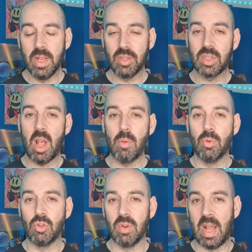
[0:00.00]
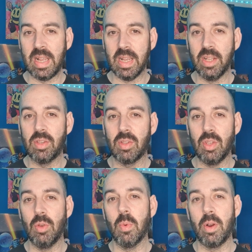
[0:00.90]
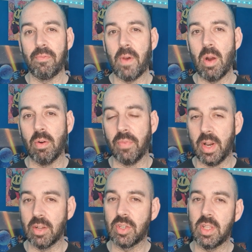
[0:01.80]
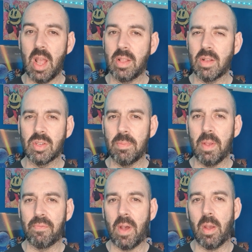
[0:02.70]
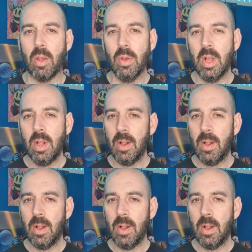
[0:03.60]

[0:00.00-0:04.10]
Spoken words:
It's Star Wars related. Do you want a photo of it? And I said, no, don't send me a photo.